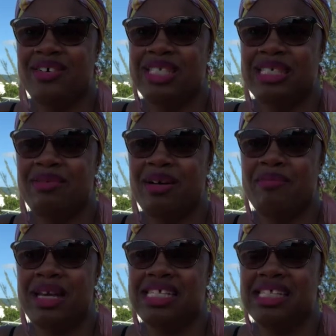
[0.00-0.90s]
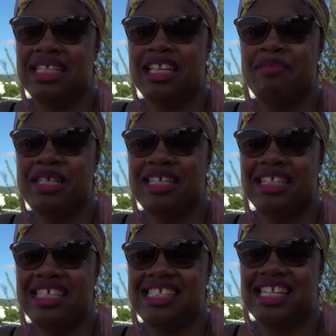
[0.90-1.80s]
who's an amazing
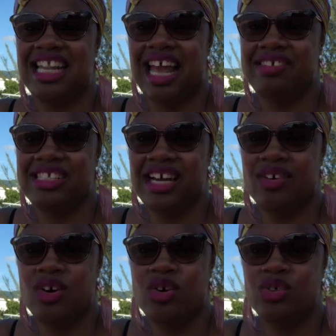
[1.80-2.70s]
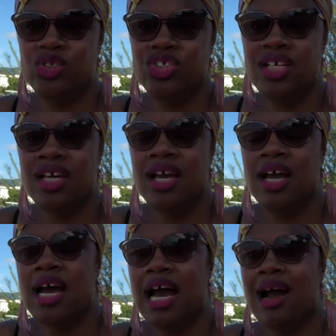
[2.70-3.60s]
limitless lifestyle coach.
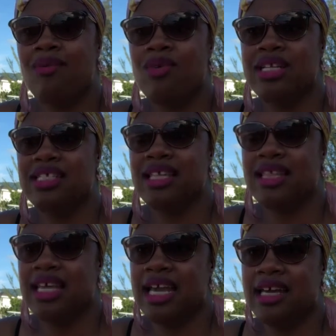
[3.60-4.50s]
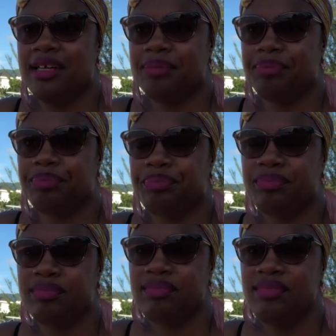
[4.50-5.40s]
I want to thank
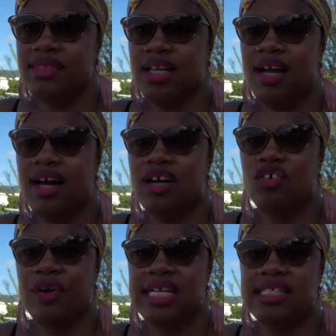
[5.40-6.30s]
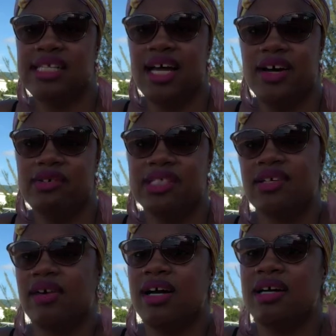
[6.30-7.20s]
Grace Health
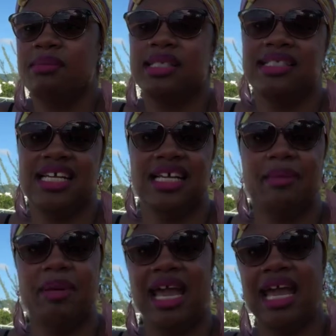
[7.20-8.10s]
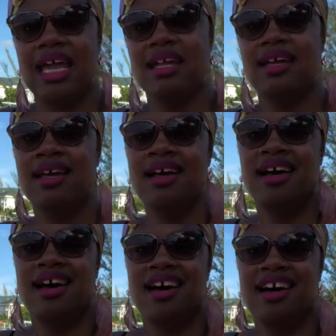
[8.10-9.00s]
Scrubs, Tina Payne,
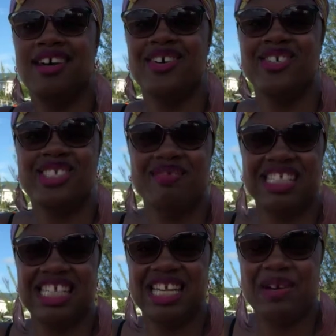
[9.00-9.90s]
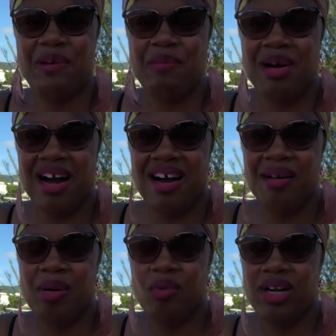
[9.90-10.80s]
Goals of a CEO
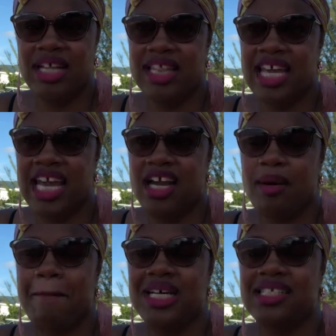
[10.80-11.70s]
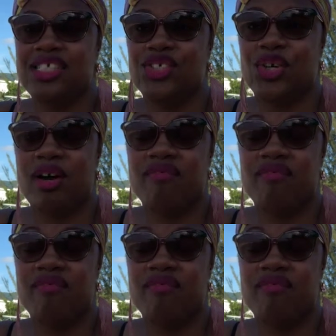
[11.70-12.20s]
Mom. I want to thank Messenger